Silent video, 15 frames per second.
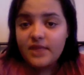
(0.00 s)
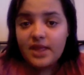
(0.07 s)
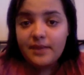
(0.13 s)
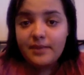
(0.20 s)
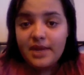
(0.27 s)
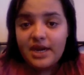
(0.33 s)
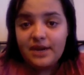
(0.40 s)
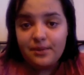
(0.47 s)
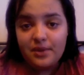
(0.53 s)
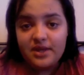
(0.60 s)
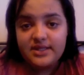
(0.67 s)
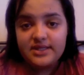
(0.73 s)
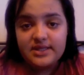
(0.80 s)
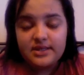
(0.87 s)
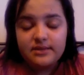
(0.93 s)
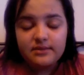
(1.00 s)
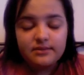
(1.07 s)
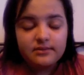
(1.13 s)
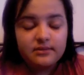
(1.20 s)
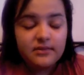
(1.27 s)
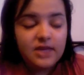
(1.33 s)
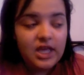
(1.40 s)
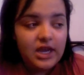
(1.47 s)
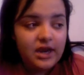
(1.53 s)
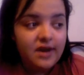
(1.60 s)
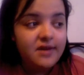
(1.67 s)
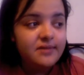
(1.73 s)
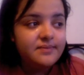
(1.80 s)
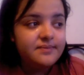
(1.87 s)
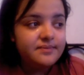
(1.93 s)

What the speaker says: But I wasn't, you know?